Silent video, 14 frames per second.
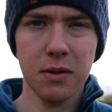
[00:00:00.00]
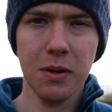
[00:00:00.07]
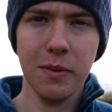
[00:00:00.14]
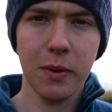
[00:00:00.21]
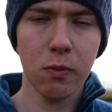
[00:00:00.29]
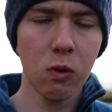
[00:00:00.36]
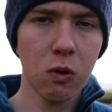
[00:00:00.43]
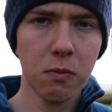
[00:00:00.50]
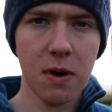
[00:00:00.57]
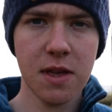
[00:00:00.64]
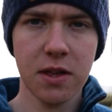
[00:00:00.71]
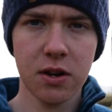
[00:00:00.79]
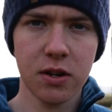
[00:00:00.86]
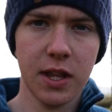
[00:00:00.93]
there may be warm
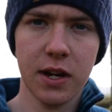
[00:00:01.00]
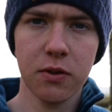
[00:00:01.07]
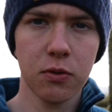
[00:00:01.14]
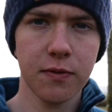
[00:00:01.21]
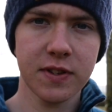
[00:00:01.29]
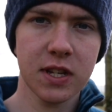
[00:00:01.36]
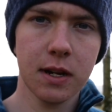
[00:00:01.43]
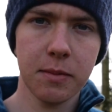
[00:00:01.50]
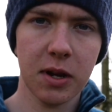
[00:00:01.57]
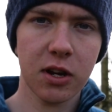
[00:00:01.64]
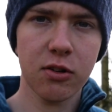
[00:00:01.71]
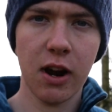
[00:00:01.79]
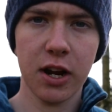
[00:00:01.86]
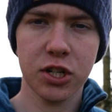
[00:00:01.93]
weather and then all of a sudden it
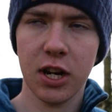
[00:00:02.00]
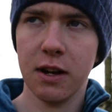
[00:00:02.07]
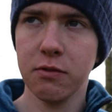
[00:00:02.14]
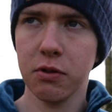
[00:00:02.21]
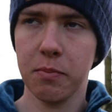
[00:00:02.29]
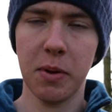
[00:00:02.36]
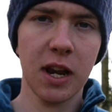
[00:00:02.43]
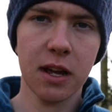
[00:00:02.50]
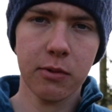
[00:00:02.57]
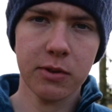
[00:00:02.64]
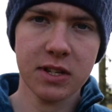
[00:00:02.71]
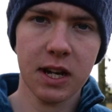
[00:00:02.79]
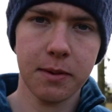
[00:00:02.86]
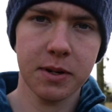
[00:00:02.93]
might crash down, a bit like
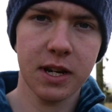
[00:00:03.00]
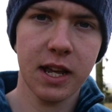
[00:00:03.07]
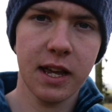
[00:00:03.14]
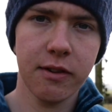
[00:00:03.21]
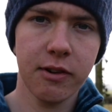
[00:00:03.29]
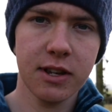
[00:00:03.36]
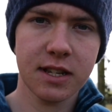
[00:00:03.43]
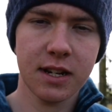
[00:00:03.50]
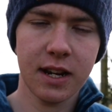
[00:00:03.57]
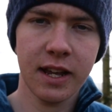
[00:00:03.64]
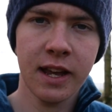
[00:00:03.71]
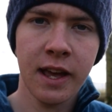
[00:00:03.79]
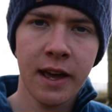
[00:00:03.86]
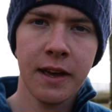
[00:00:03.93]
what's happened here
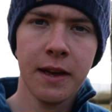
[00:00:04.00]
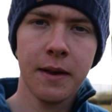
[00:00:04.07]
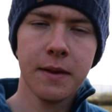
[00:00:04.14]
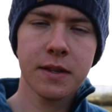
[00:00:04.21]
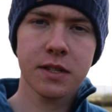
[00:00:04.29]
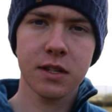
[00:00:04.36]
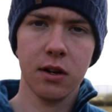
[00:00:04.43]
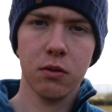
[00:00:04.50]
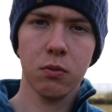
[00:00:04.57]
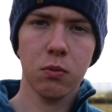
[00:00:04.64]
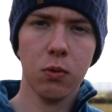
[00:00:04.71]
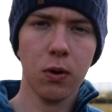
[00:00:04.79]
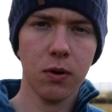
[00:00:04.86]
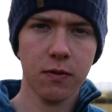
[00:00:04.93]
recently. So
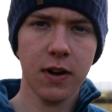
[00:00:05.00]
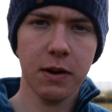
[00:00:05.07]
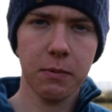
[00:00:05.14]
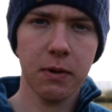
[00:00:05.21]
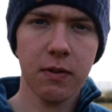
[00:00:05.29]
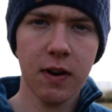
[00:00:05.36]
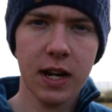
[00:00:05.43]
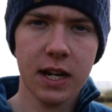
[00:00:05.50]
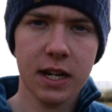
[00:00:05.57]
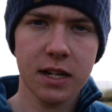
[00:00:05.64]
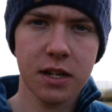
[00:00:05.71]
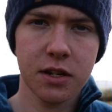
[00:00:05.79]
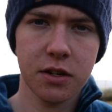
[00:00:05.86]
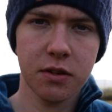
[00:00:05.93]
what we really
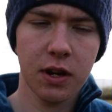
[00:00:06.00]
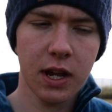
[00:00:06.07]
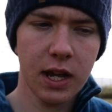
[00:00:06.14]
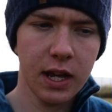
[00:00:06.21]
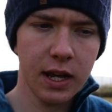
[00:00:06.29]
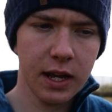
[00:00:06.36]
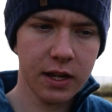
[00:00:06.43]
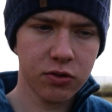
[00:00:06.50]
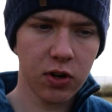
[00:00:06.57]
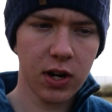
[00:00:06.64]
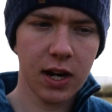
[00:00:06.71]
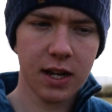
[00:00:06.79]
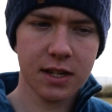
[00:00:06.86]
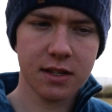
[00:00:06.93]
need to do is
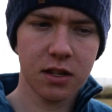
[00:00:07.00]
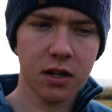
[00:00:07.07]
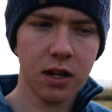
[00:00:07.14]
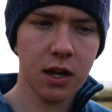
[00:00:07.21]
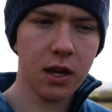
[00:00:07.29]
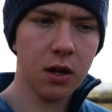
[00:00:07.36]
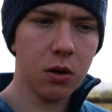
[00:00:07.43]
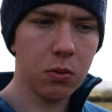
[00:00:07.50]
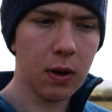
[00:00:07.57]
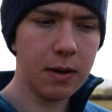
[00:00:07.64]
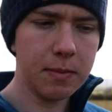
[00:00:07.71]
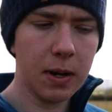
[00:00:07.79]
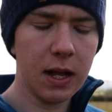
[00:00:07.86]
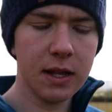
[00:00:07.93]
realise that
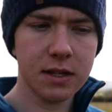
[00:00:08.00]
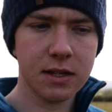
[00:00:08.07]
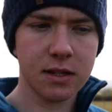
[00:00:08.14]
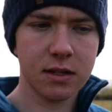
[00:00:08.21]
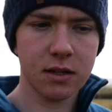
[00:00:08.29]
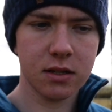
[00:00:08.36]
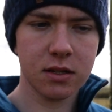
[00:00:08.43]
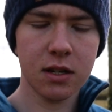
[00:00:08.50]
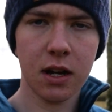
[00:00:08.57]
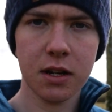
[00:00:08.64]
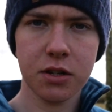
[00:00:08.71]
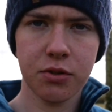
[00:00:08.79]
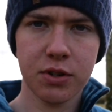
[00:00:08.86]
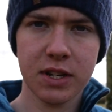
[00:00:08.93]
when plants
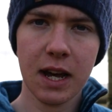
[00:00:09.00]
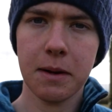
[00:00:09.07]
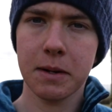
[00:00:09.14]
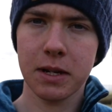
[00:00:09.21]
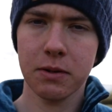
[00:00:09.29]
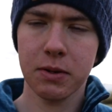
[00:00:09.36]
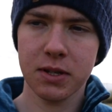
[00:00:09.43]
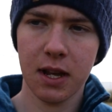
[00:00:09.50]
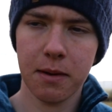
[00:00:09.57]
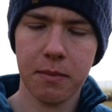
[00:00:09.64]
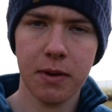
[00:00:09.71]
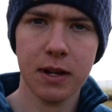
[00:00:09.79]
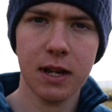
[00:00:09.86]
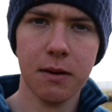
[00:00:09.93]
start to adapt to a set
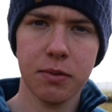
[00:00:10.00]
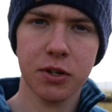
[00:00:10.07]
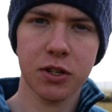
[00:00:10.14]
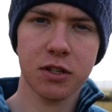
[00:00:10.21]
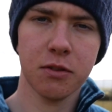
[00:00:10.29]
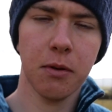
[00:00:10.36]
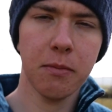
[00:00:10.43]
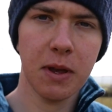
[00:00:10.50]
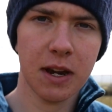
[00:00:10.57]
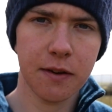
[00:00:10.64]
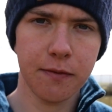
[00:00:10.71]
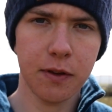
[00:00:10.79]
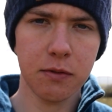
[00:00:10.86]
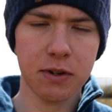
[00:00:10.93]
temperature, so when we had
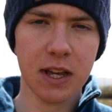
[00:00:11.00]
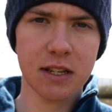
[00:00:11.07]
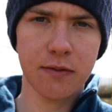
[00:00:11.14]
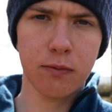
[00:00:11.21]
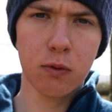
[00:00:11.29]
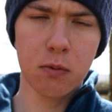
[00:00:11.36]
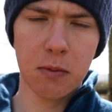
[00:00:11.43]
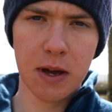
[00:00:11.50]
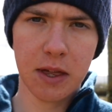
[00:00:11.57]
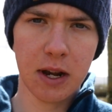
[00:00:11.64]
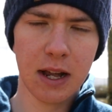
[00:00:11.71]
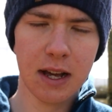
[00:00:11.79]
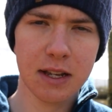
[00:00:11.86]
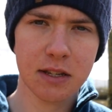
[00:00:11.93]
a few days of warm weather
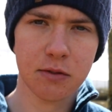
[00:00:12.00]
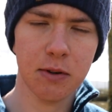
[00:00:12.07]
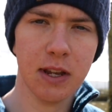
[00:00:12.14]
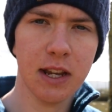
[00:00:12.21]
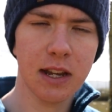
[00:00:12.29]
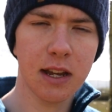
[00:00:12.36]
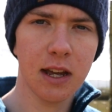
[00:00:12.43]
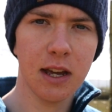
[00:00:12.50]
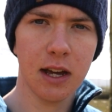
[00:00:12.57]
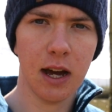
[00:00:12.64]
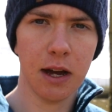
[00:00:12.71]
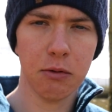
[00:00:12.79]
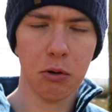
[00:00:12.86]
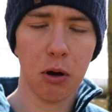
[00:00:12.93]
last week,
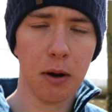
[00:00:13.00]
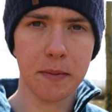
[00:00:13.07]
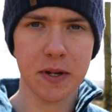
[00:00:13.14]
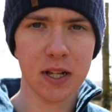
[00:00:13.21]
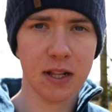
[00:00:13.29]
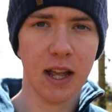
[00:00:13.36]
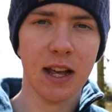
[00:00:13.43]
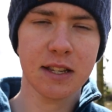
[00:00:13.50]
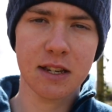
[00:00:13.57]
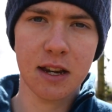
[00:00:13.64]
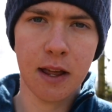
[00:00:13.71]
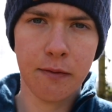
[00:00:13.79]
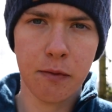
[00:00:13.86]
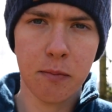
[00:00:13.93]
well up until
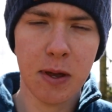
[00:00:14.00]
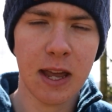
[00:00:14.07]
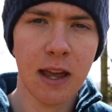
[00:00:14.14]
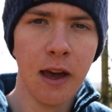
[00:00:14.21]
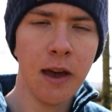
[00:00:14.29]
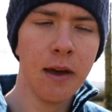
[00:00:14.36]
yesterday for me,